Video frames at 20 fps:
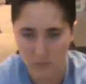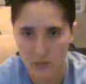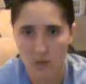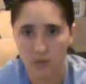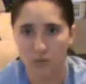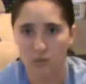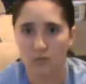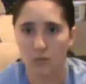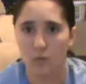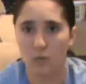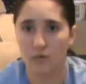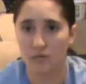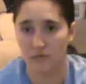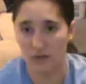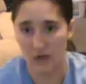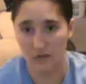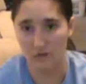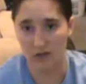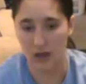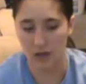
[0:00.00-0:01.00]
for
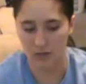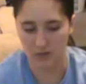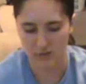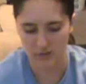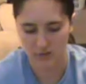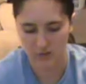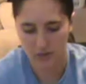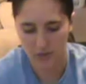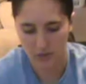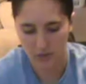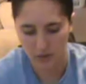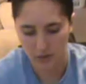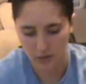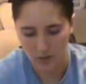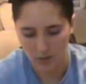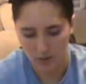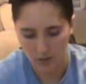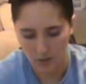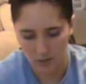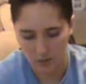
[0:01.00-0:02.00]
$5.
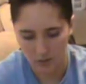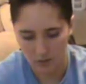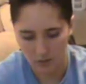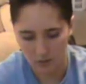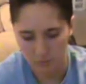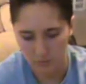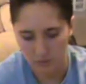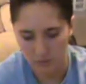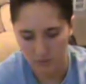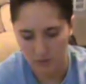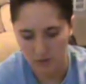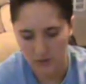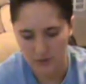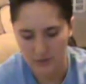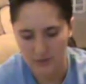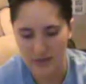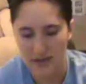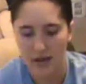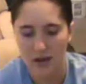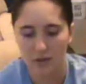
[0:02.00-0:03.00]

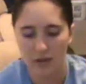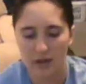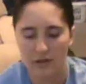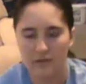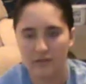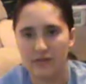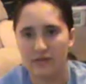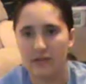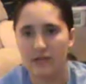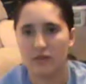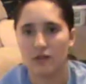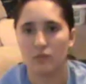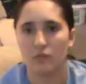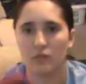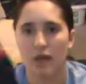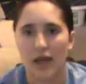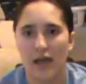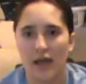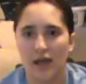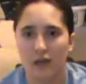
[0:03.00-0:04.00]
And now I've seen them
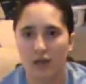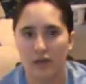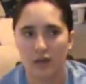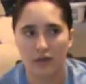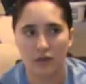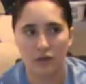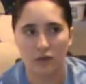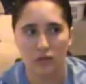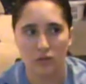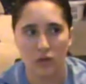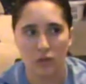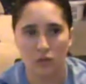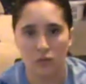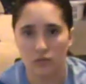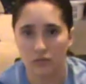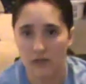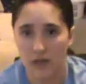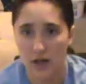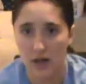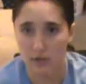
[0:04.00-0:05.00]
at like the
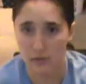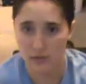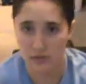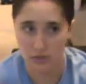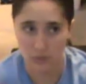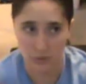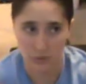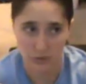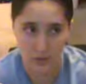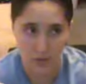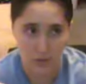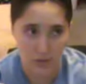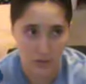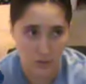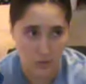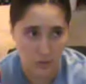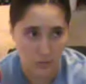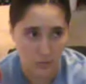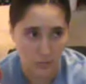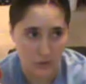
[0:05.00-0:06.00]
local dollar store,
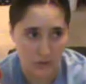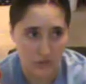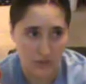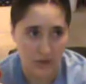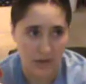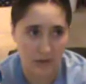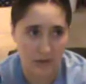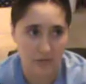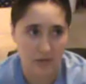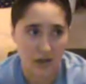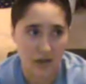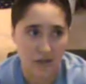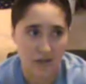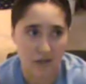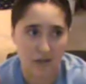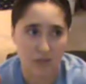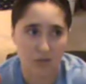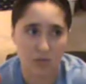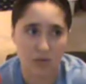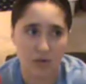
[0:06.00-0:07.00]
which I have not
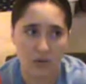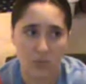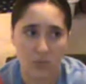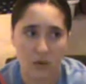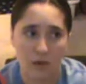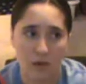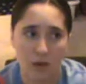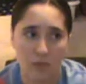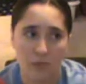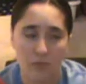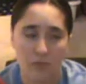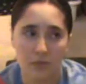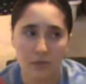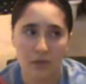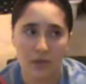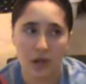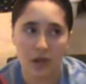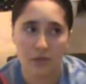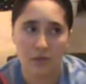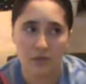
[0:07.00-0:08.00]
yet to pick one up from the
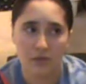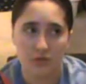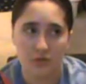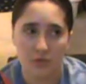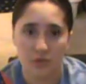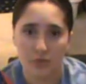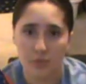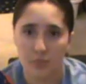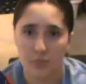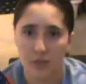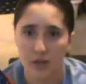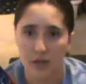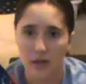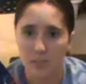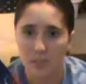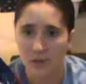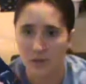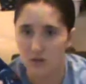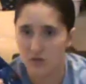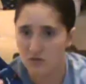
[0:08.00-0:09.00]
dollar store, but I'm
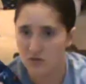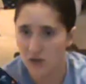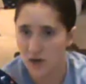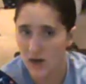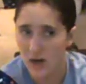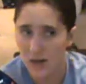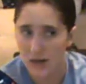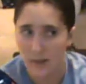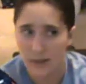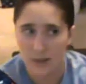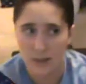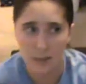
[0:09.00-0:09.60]
going to try